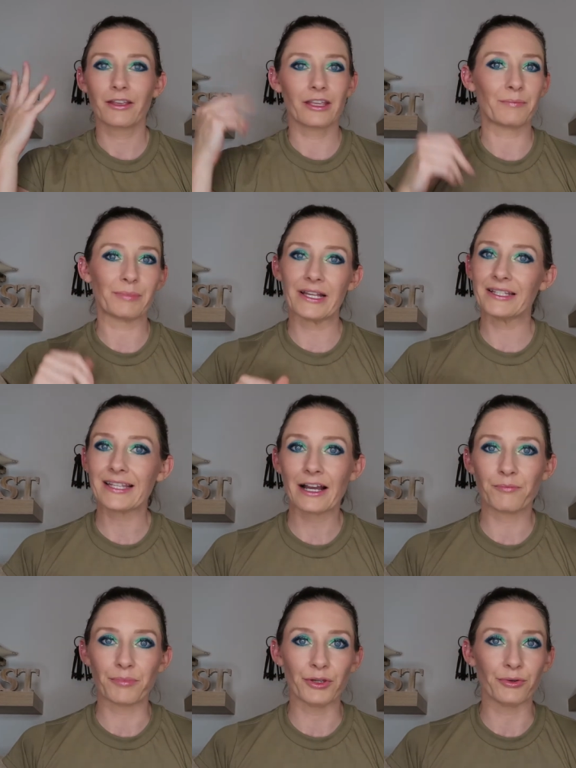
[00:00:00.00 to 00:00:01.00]
it blends
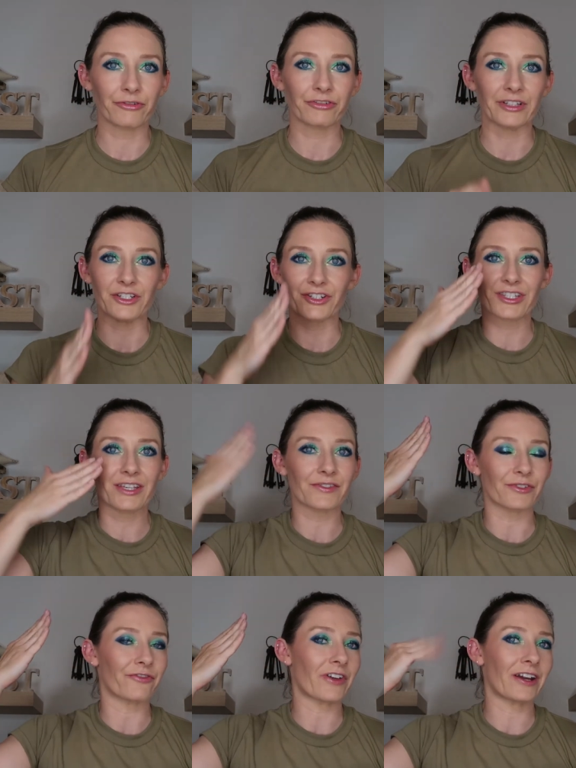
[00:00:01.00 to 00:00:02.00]
out beautifully, just
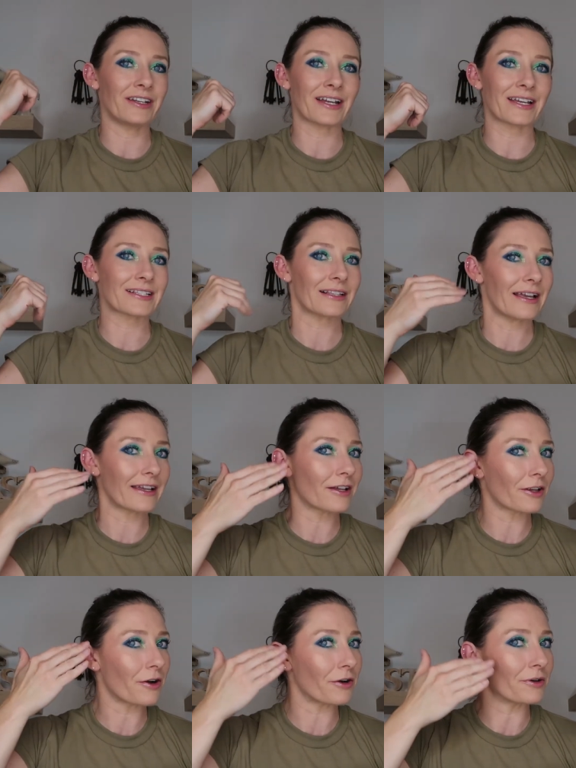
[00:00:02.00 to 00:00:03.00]
gives a very nice light
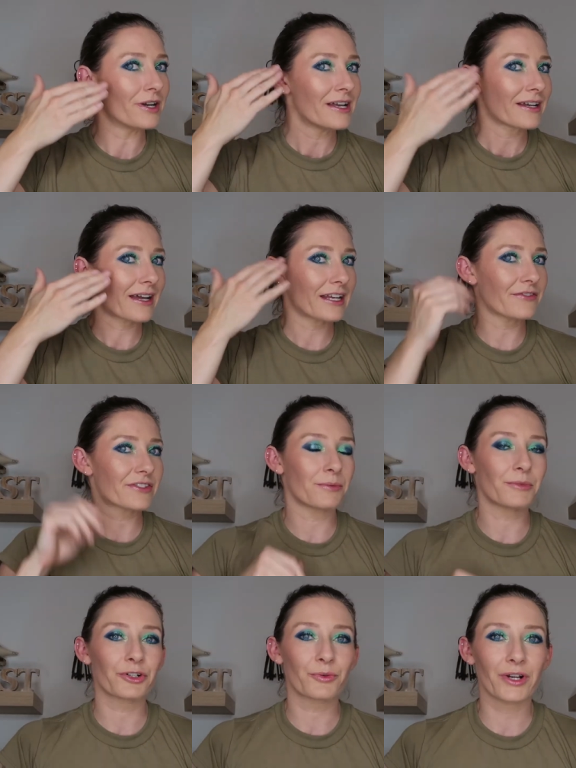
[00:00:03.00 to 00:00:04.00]
glow, kind of
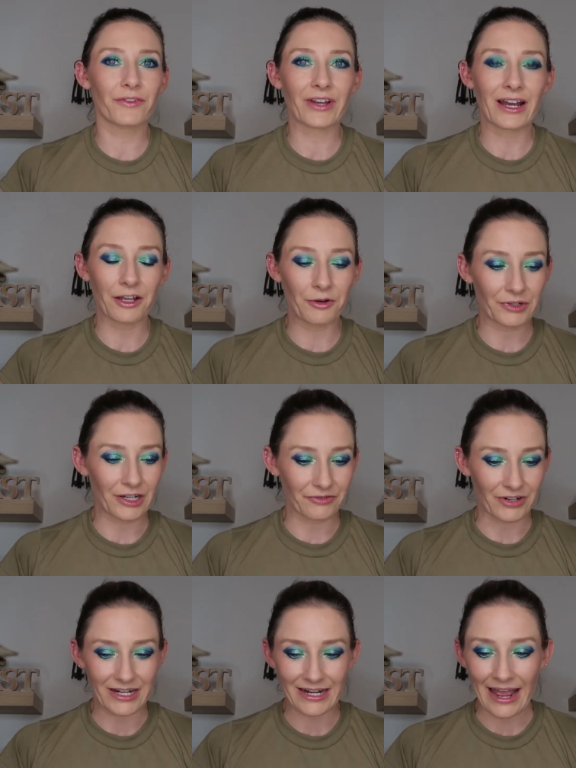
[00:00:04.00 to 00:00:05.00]
similar to what I've got going on
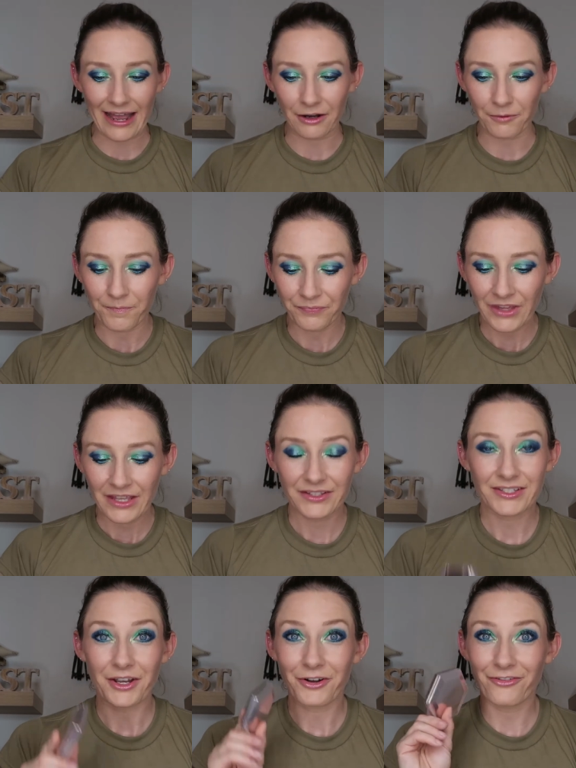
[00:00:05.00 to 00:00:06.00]
right now.
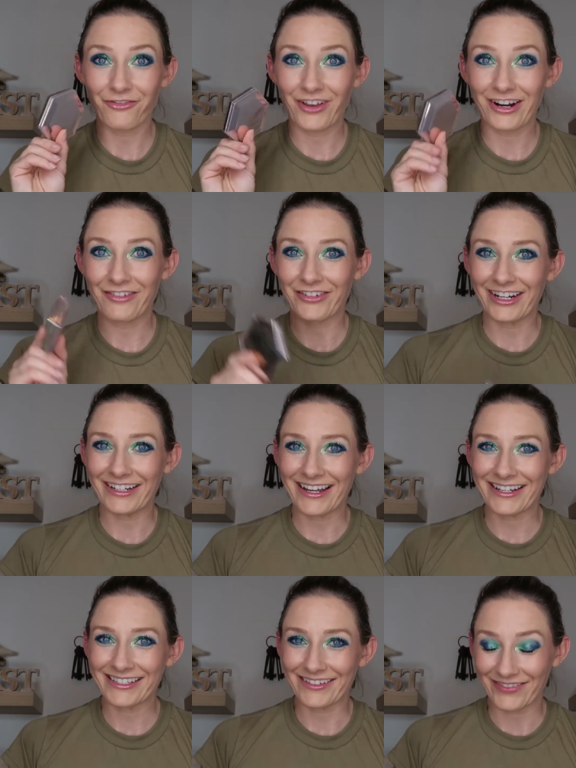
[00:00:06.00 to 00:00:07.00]
So very, very
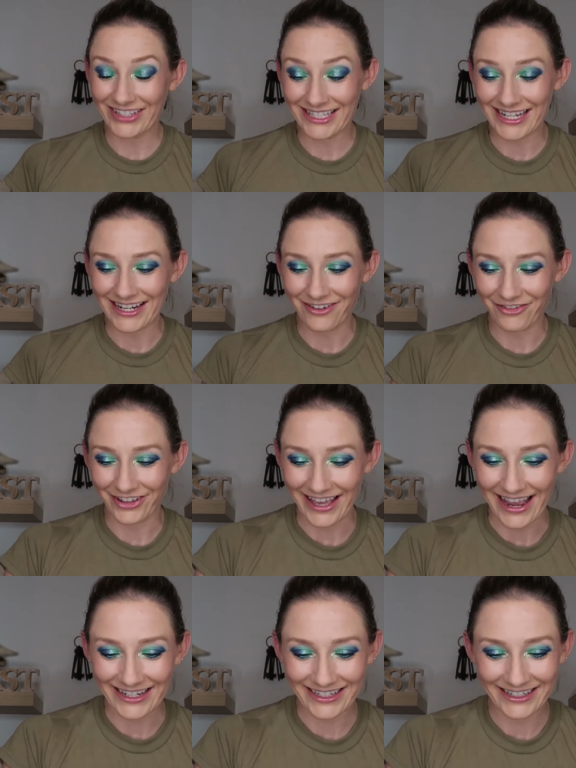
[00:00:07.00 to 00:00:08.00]
nice. I'm excited for
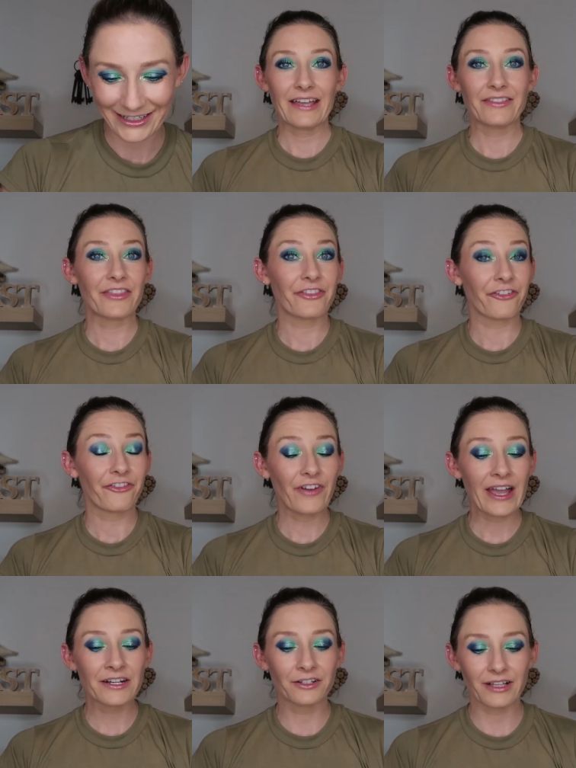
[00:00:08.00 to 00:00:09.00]
that. And then the
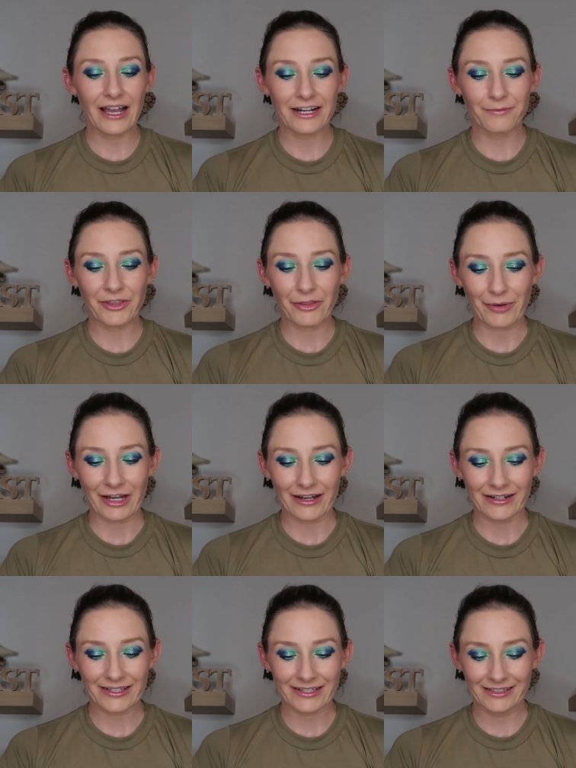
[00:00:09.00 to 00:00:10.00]
final item in the
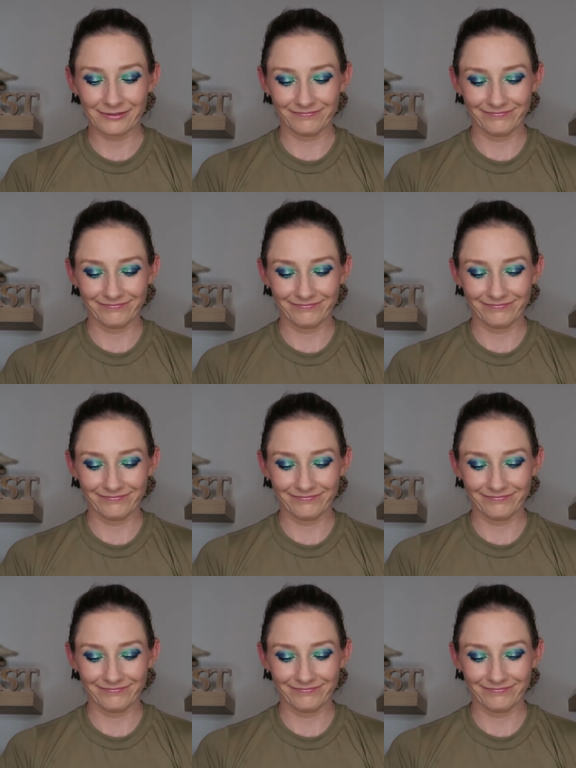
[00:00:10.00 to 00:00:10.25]
box